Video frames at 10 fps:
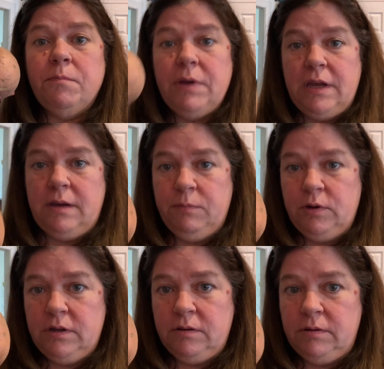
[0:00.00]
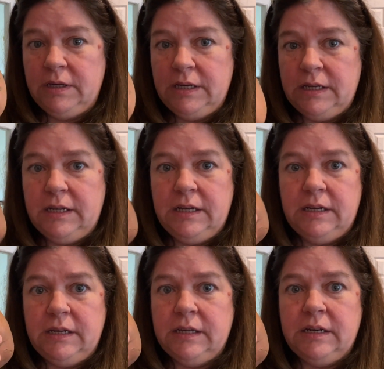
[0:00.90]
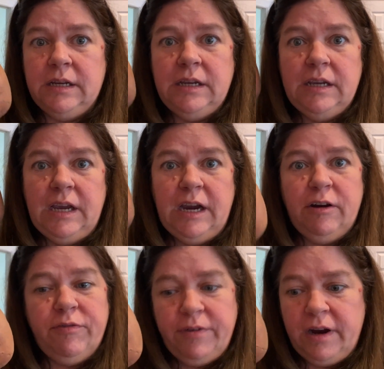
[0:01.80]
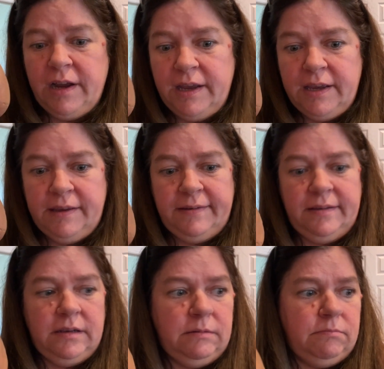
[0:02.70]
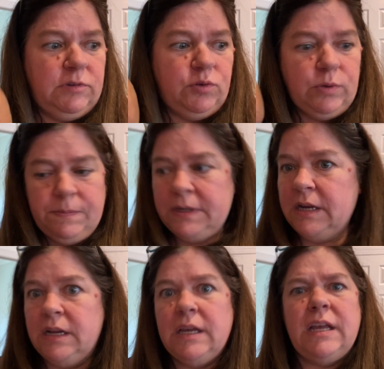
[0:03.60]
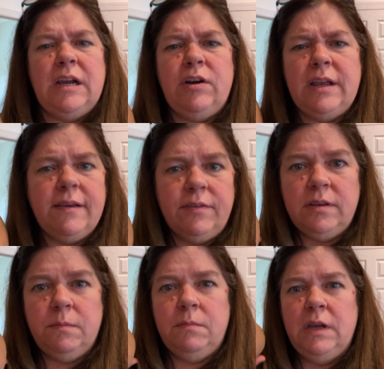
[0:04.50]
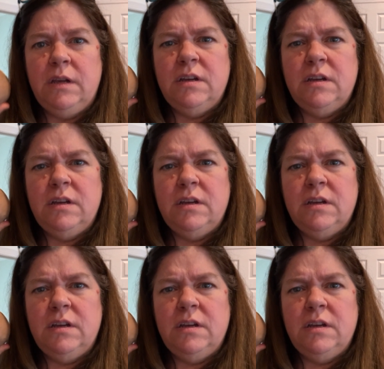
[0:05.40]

but I'm going to go ahead and air fry some sweet potato, and I already have some